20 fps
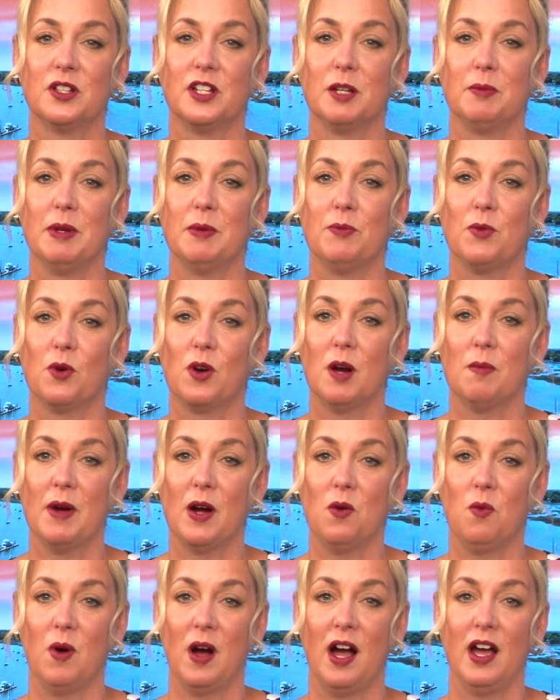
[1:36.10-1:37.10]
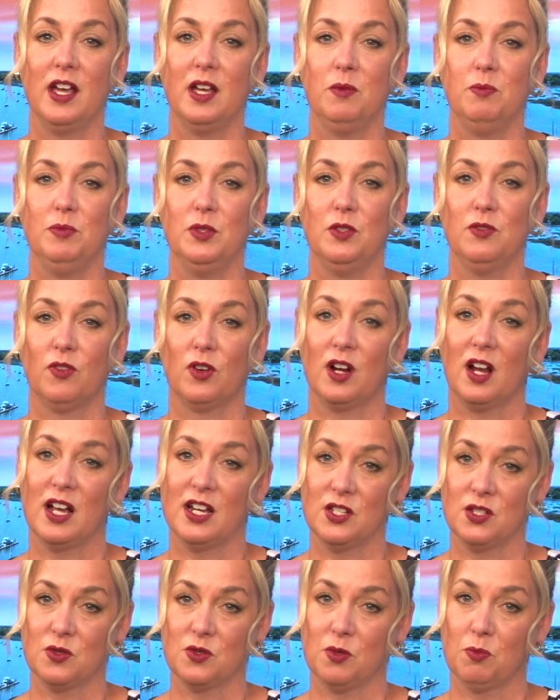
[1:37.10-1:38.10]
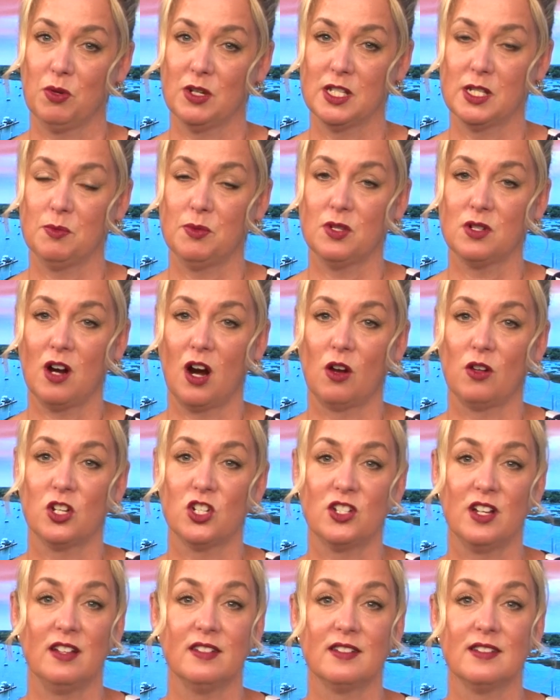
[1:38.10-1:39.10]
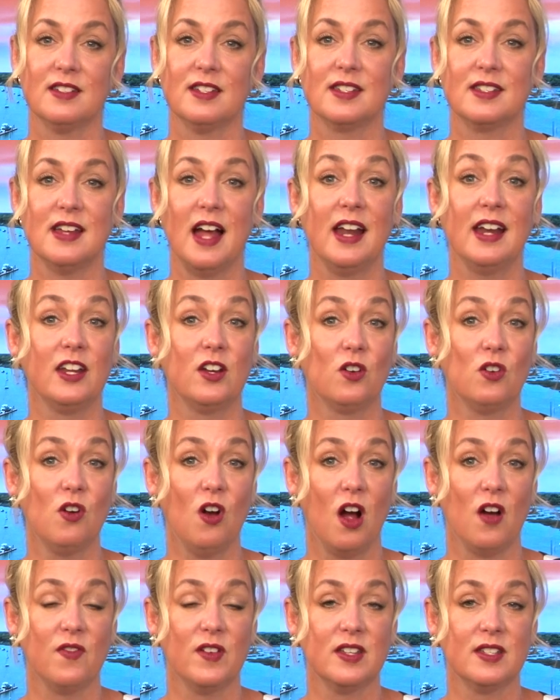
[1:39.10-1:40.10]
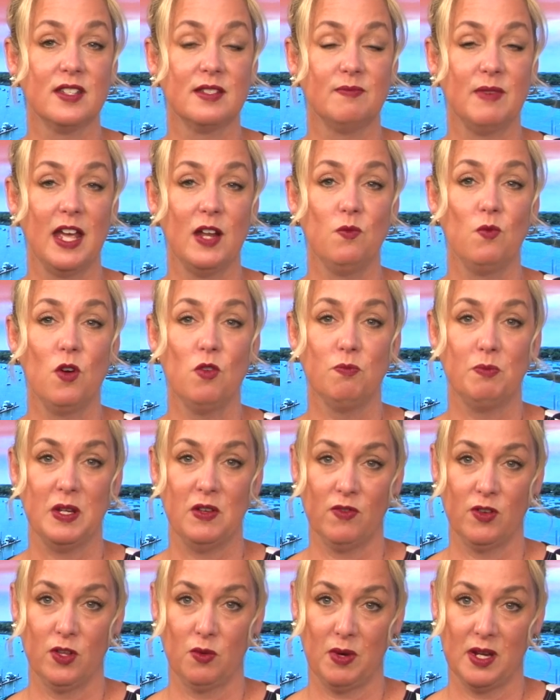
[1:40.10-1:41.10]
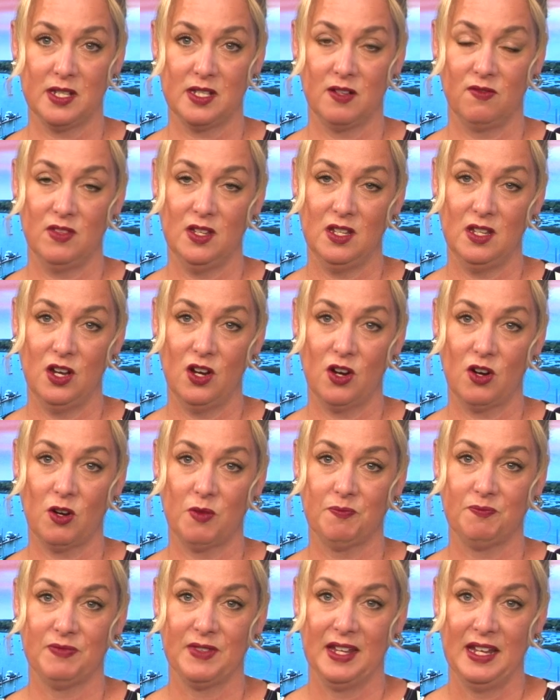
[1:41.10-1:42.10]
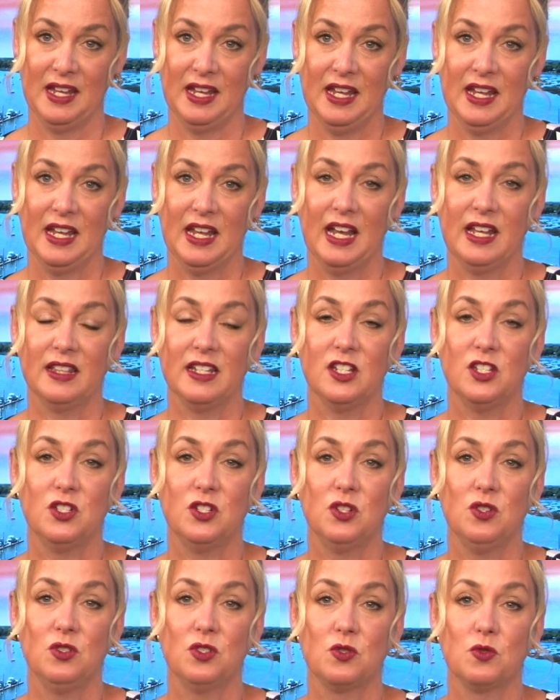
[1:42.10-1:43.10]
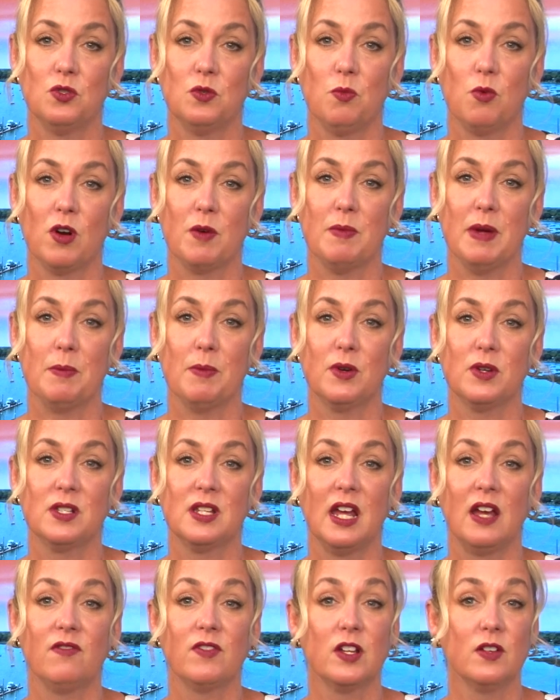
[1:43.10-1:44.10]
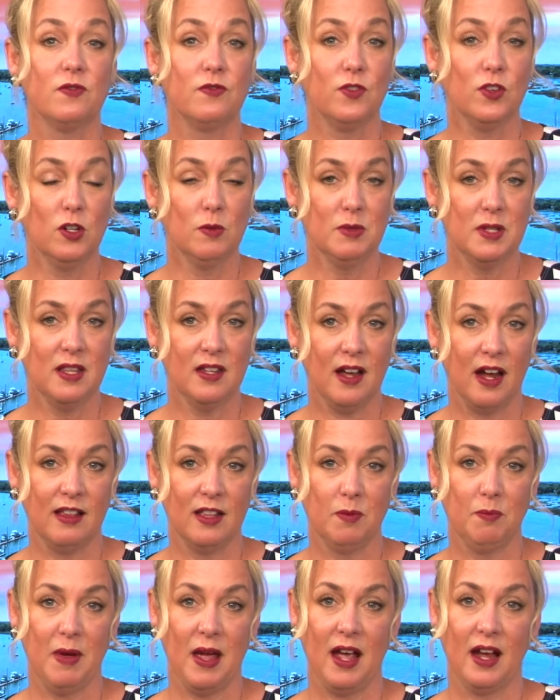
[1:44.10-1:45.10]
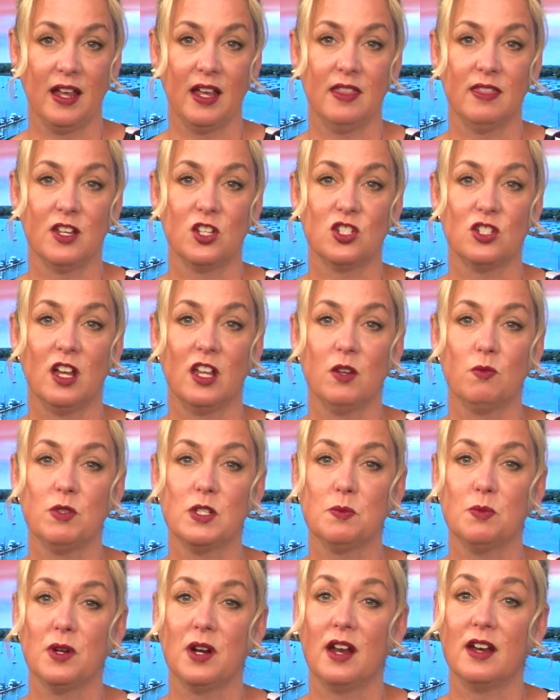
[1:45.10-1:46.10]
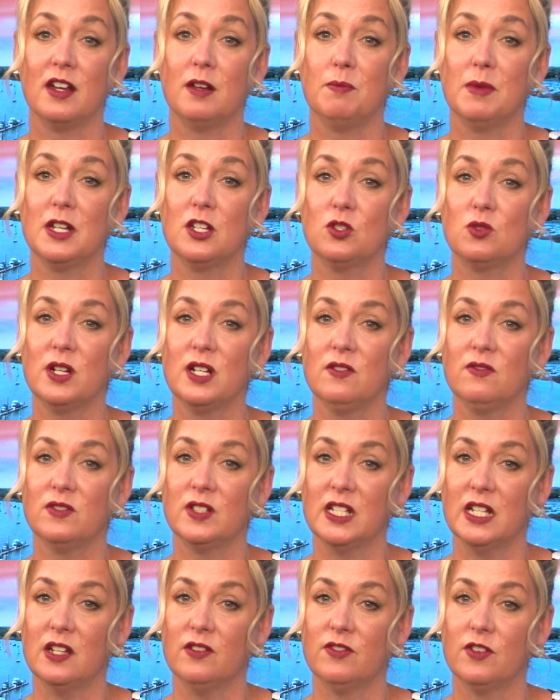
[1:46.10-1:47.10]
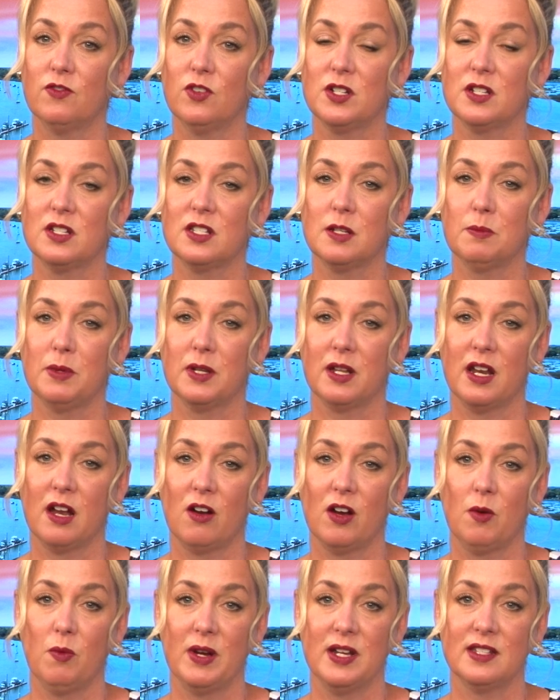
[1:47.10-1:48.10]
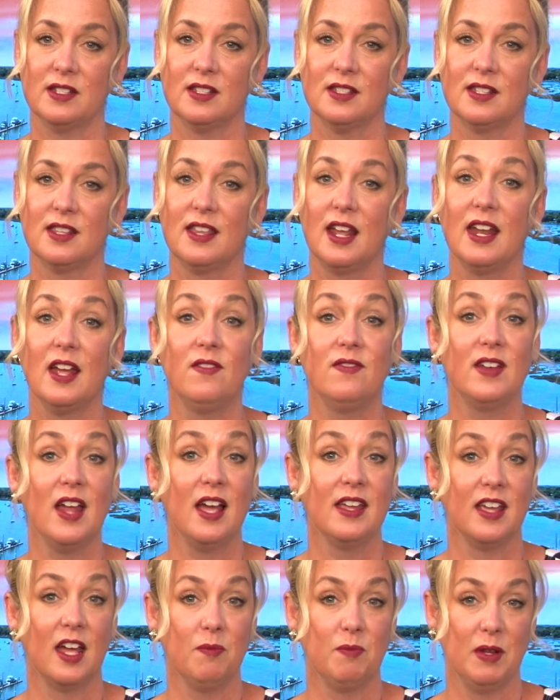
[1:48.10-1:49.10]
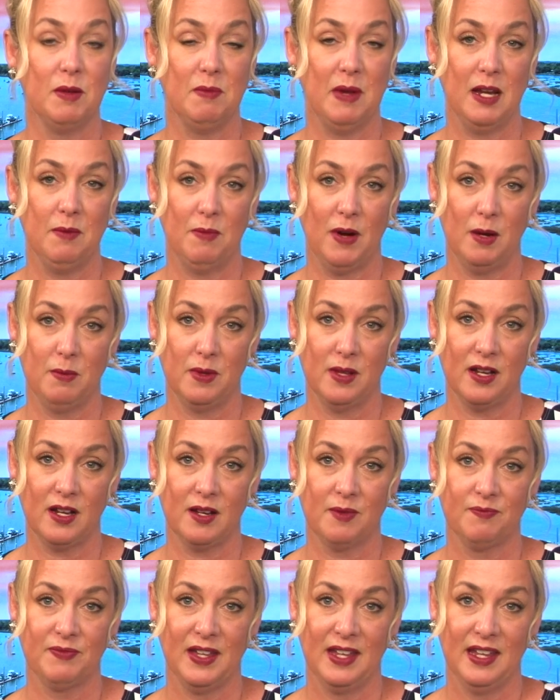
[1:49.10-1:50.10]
little bit more about why Beaufort High School Principal Carla Shelton is not in her office and won't be for the rest of the year. At least 2 school board members have confirmed to the Island Packet that Shelton was put on administrative leave for disciplinary reasons that have not yet been made public.